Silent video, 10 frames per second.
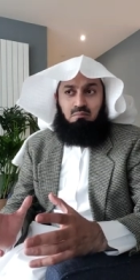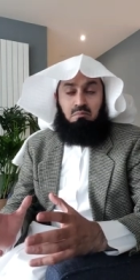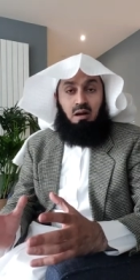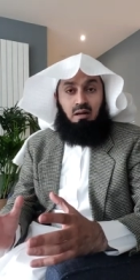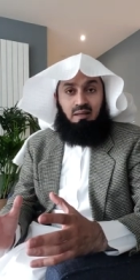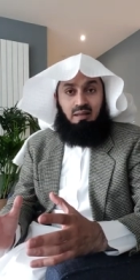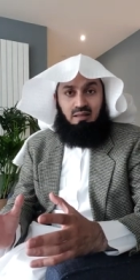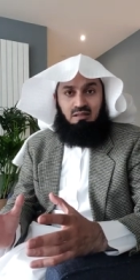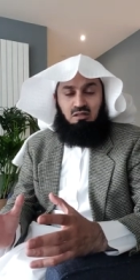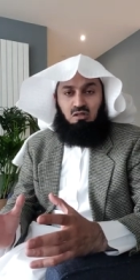
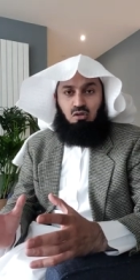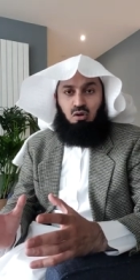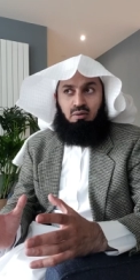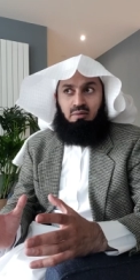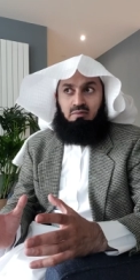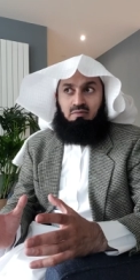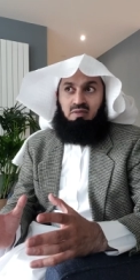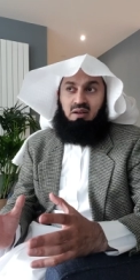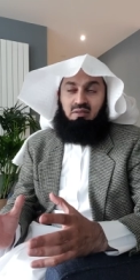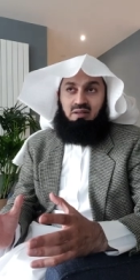markings on
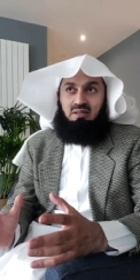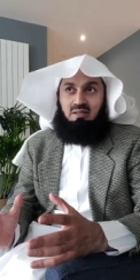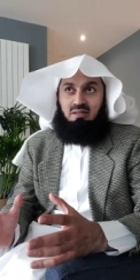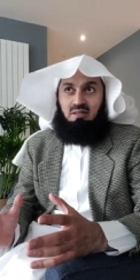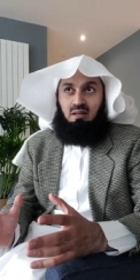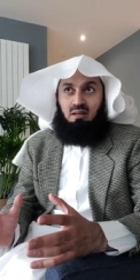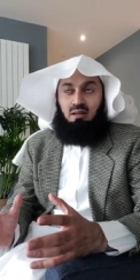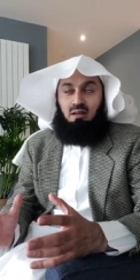various